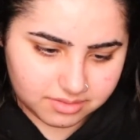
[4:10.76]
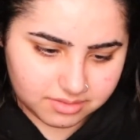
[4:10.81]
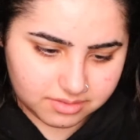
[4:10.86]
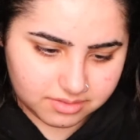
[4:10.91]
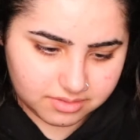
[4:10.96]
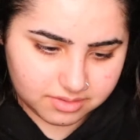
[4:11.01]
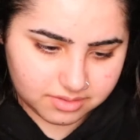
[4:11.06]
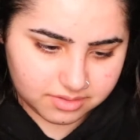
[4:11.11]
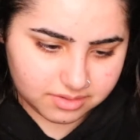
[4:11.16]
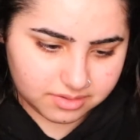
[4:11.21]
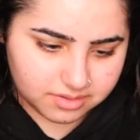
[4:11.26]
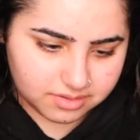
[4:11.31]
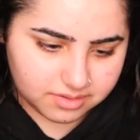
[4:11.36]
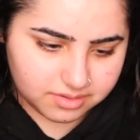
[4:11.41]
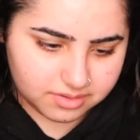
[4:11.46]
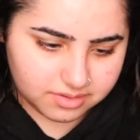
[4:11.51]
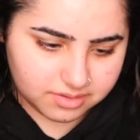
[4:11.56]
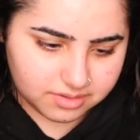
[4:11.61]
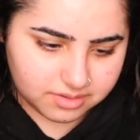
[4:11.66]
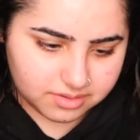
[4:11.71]
the
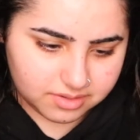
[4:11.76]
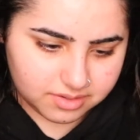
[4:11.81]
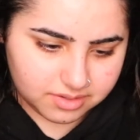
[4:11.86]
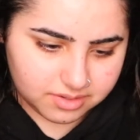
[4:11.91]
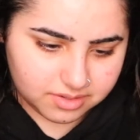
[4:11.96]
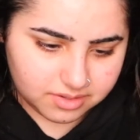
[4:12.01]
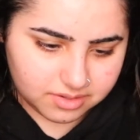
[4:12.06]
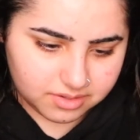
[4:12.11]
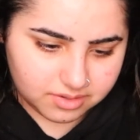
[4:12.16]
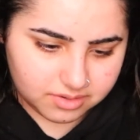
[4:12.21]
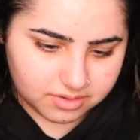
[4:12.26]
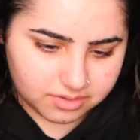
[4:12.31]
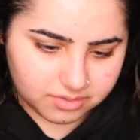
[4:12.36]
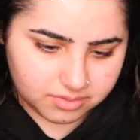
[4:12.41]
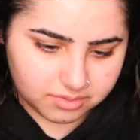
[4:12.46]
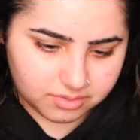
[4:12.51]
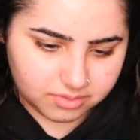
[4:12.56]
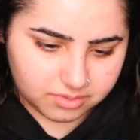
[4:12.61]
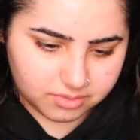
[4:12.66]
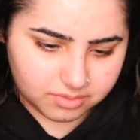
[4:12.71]

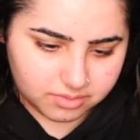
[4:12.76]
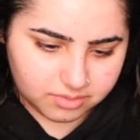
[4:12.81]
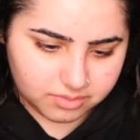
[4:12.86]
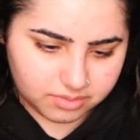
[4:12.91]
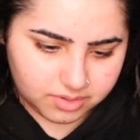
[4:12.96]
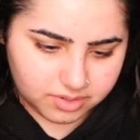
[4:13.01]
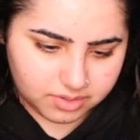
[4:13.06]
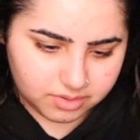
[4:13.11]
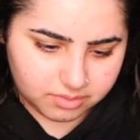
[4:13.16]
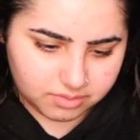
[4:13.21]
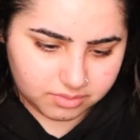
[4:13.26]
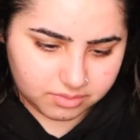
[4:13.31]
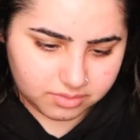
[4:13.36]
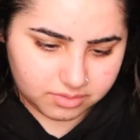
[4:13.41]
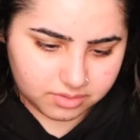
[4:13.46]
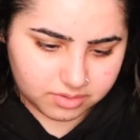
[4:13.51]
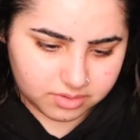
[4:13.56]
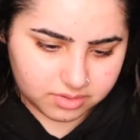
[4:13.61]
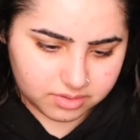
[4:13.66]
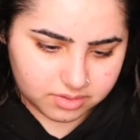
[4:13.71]
oil.
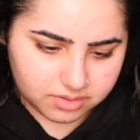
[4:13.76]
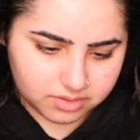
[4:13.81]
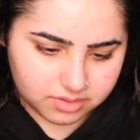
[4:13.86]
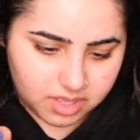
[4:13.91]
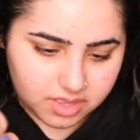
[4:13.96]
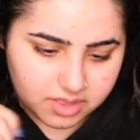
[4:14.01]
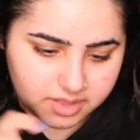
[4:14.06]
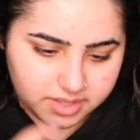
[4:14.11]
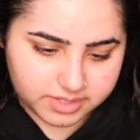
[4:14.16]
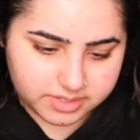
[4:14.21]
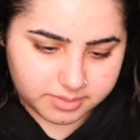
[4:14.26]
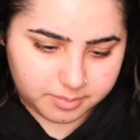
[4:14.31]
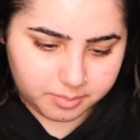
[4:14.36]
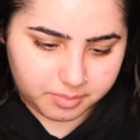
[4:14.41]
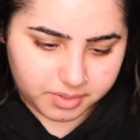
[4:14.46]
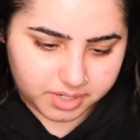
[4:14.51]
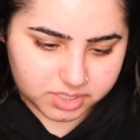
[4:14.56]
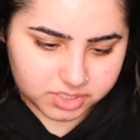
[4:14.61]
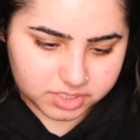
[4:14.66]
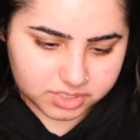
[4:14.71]
There's a
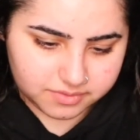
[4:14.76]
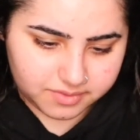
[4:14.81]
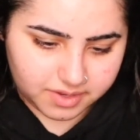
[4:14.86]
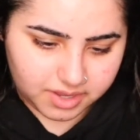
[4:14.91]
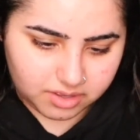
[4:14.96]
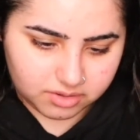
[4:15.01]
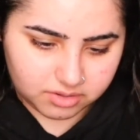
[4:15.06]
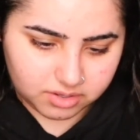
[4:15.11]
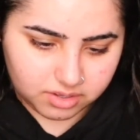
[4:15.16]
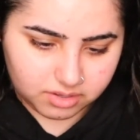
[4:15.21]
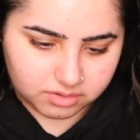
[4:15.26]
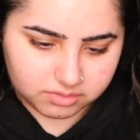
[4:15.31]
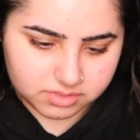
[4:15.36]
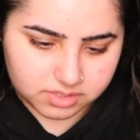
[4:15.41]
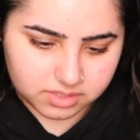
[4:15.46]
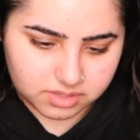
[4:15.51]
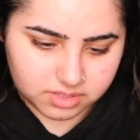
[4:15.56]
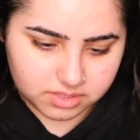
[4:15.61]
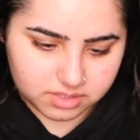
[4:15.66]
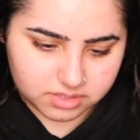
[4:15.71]
bunch of alcohols
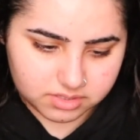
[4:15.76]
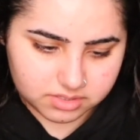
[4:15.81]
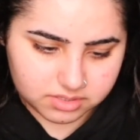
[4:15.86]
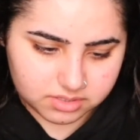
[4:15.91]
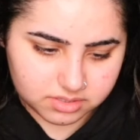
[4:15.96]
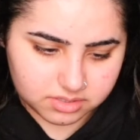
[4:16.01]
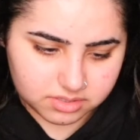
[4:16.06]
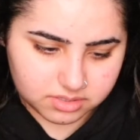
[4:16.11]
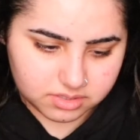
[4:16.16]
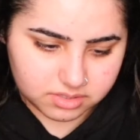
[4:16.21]
in this.